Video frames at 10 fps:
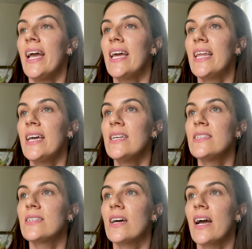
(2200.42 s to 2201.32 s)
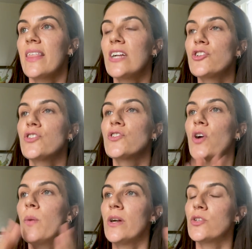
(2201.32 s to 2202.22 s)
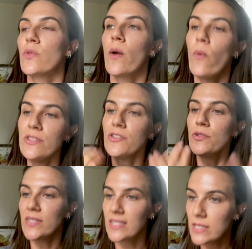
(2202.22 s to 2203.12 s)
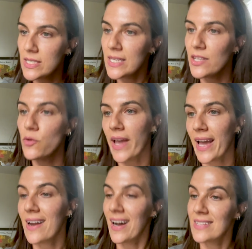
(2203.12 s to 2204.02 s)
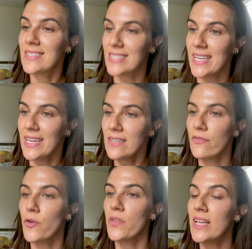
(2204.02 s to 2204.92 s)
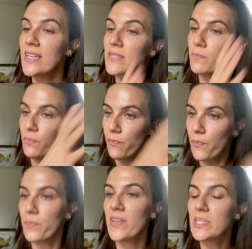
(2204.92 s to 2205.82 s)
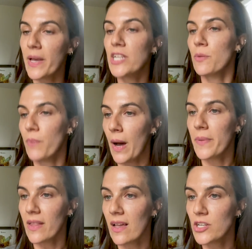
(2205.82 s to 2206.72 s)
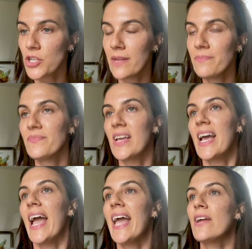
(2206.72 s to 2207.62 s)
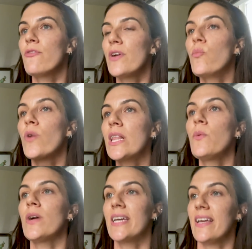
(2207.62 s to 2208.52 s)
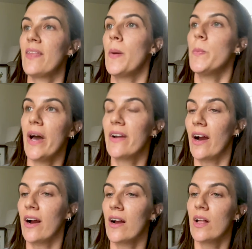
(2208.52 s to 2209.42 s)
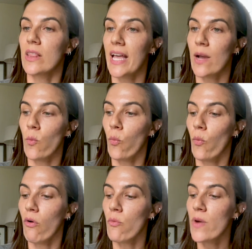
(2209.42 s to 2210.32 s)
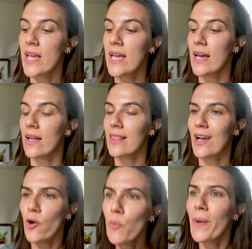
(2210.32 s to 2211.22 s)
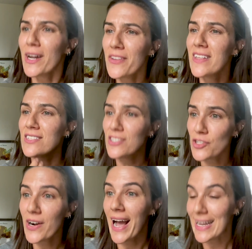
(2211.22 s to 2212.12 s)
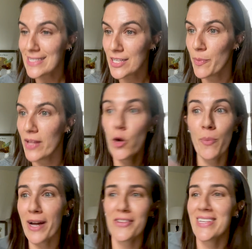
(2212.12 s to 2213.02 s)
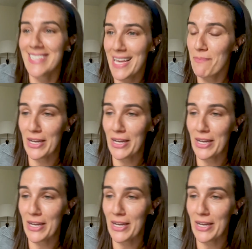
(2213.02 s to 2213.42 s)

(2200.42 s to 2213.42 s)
it is, I think, just so much like once you see it, you can't unsee it for this patient population. And if we really want to get them better, who better than to start asking her about who better than take